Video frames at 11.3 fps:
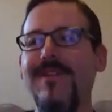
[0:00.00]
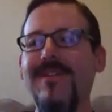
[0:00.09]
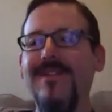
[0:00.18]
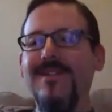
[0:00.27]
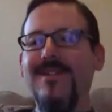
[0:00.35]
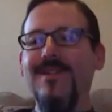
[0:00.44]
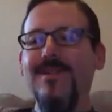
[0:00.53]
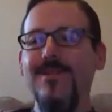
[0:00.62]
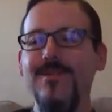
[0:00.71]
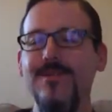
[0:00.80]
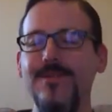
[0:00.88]

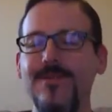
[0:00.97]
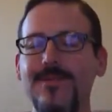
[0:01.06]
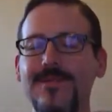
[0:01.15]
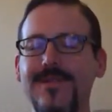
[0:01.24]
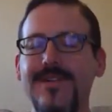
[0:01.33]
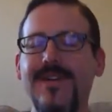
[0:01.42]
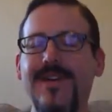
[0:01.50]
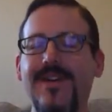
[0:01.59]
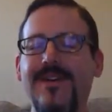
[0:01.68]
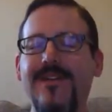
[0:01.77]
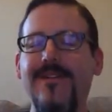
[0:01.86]
to
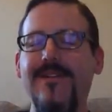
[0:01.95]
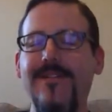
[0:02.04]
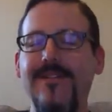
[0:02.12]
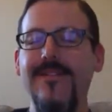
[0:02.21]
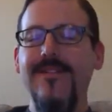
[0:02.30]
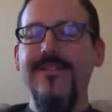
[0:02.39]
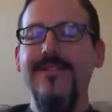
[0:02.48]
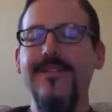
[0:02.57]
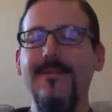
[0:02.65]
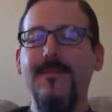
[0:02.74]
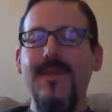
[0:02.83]

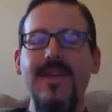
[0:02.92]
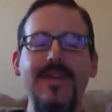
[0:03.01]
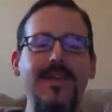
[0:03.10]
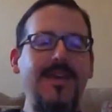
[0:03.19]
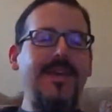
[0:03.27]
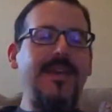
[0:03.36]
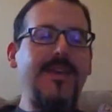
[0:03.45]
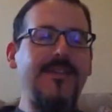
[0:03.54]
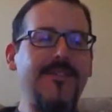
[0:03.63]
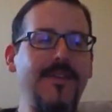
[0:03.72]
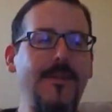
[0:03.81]
making any
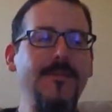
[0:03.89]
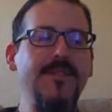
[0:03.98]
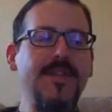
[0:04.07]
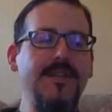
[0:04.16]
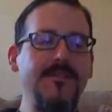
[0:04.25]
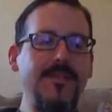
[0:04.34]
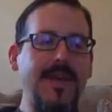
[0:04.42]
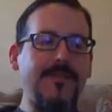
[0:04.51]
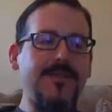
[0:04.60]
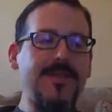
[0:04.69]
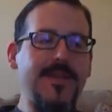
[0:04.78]
substantive life
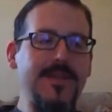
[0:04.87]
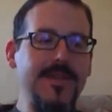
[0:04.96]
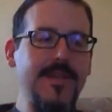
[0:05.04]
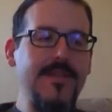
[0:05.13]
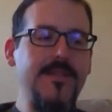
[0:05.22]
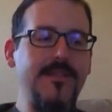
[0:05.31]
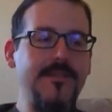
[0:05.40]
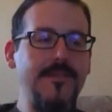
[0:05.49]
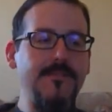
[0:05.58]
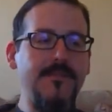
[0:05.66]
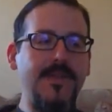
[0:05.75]
change like this, you've
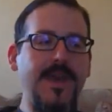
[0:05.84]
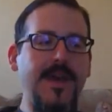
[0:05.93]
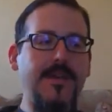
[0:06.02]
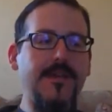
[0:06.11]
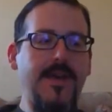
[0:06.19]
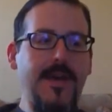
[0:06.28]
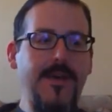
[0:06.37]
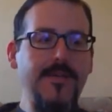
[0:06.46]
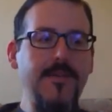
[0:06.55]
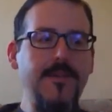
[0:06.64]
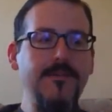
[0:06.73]
got
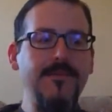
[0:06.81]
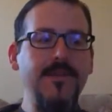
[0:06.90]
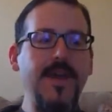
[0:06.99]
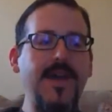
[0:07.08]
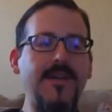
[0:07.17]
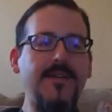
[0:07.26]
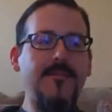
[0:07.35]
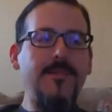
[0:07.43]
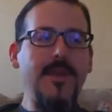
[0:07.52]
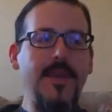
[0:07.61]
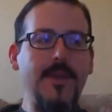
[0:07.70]
to be a
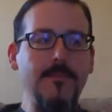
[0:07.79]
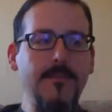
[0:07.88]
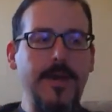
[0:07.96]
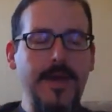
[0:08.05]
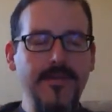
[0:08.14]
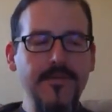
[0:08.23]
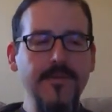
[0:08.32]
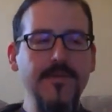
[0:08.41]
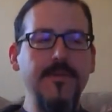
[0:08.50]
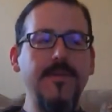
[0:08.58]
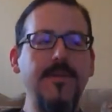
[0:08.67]
master,
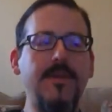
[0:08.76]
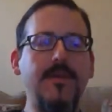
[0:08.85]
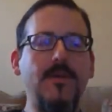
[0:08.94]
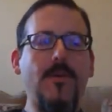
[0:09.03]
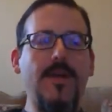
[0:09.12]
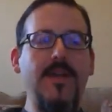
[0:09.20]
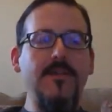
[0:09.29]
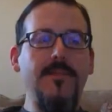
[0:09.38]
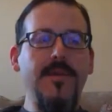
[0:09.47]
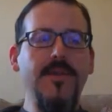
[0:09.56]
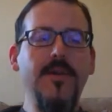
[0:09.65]
or got to
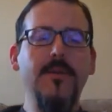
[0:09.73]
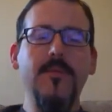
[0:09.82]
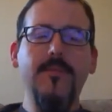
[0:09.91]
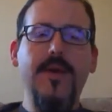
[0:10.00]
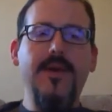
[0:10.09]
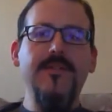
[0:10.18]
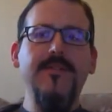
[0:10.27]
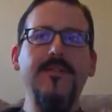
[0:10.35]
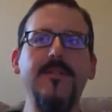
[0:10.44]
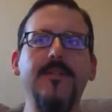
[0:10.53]
become a master